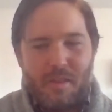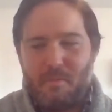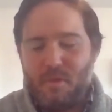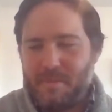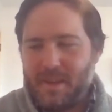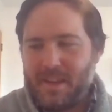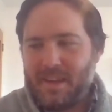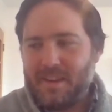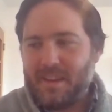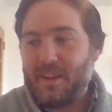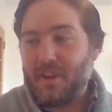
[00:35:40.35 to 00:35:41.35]
The movement
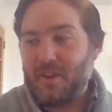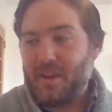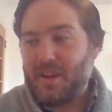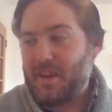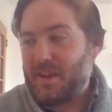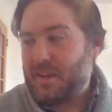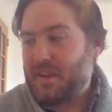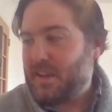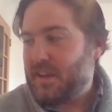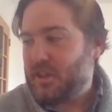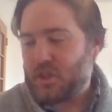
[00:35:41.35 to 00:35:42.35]
in
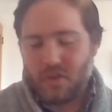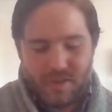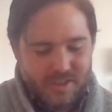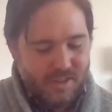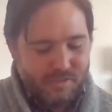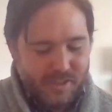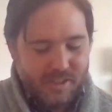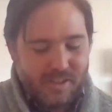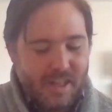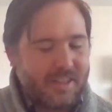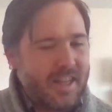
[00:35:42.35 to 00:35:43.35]
insurance of
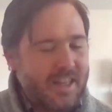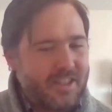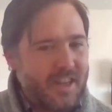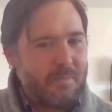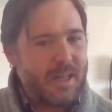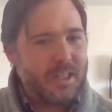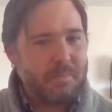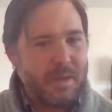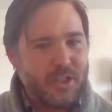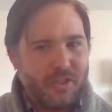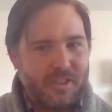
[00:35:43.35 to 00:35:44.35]
that's not my
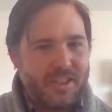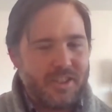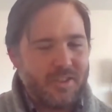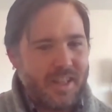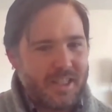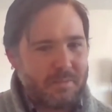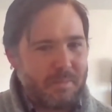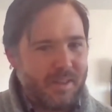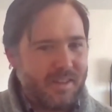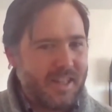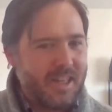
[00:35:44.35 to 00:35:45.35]
specialty, so that has
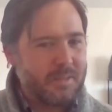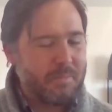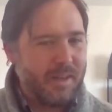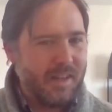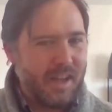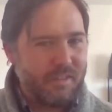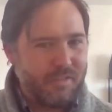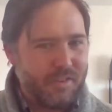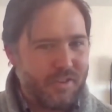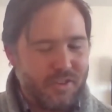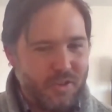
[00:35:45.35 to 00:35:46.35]
been
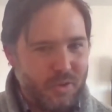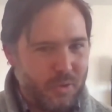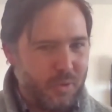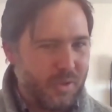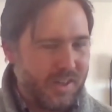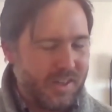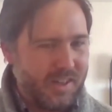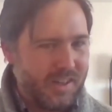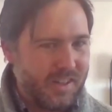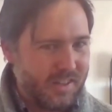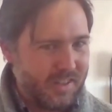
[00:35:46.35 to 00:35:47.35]
left to
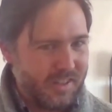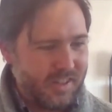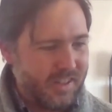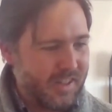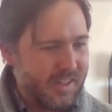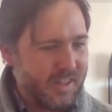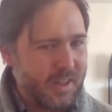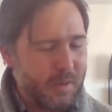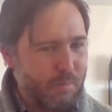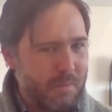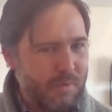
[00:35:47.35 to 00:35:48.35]

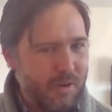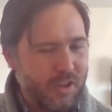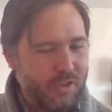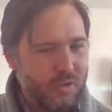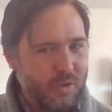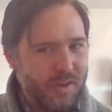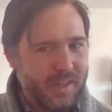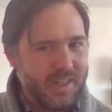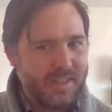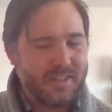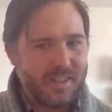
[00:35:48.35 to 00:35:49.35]
the proper
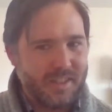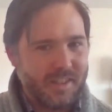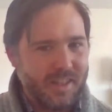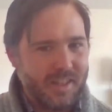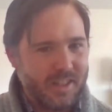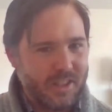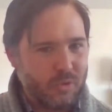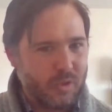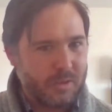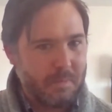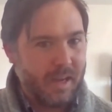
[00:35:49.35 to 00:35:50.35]
authorities in this
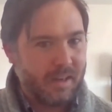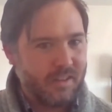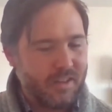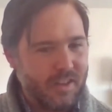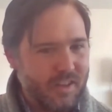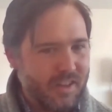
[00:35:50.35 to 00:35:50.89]
respect.